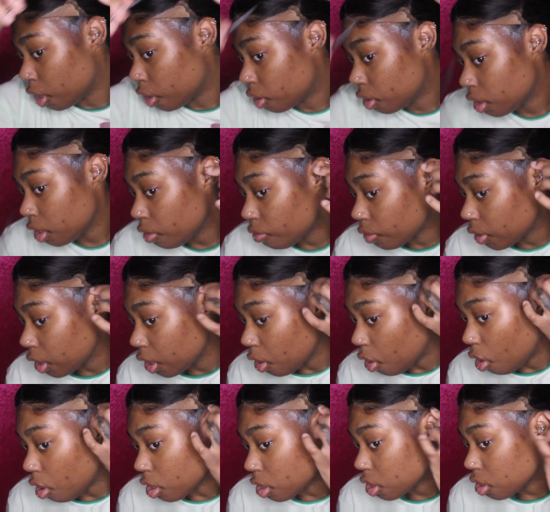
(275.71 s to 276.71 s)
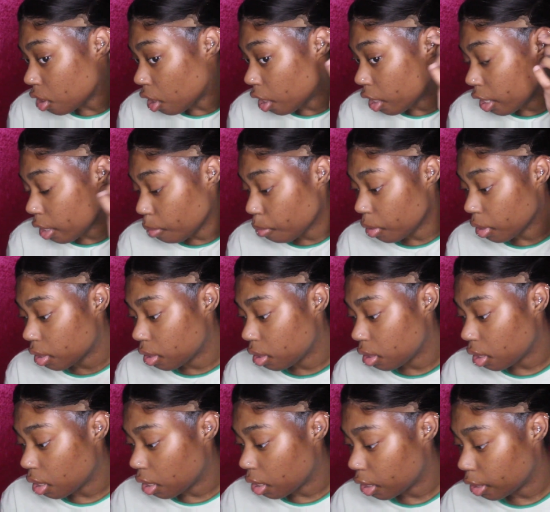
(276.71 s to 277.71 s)
literally really all started with
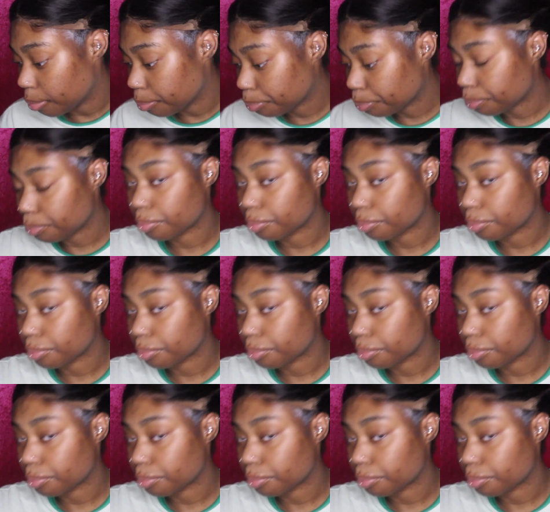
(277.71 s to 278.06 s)
the